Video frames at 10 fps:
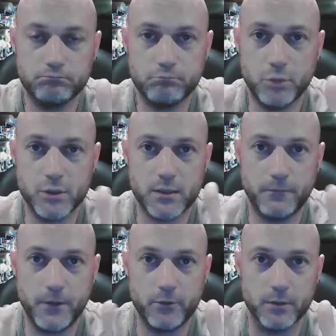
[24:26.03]
puts the
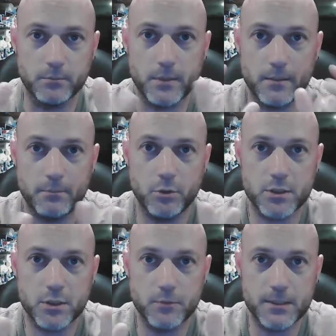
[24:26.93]
fear in them. It puts
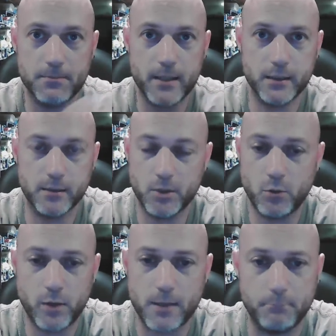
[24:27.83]
the respect in them. You don't
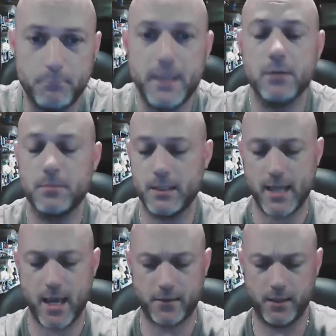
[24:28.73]
got to beat them to
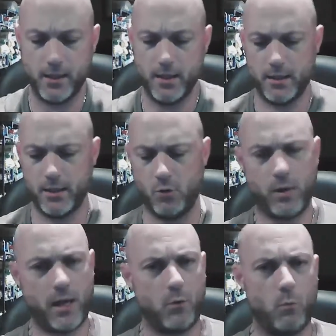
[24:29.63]
death. You don't
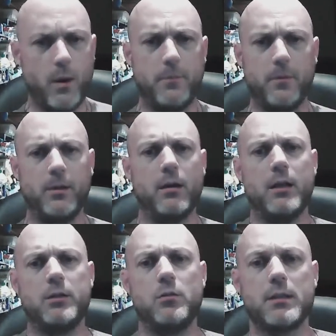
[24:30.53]
got to whip them. You don't got
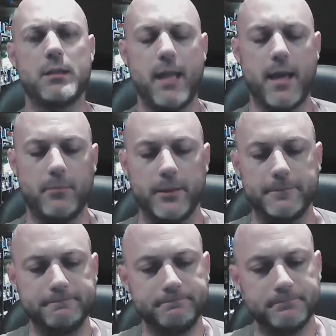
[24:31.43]
to do this and that. But
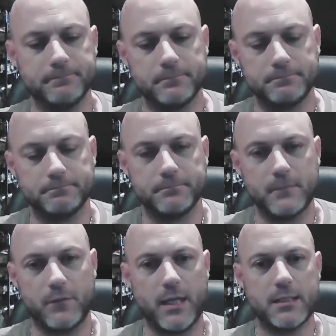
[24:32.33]
if
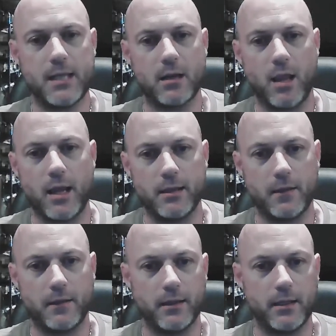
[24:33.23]
a kid's out of line, I
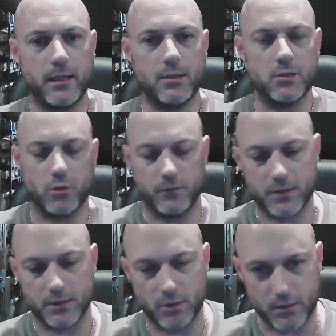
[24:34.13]
think a kid deserves
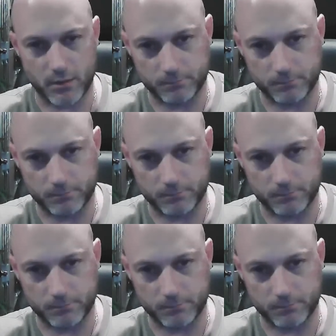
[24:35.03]
just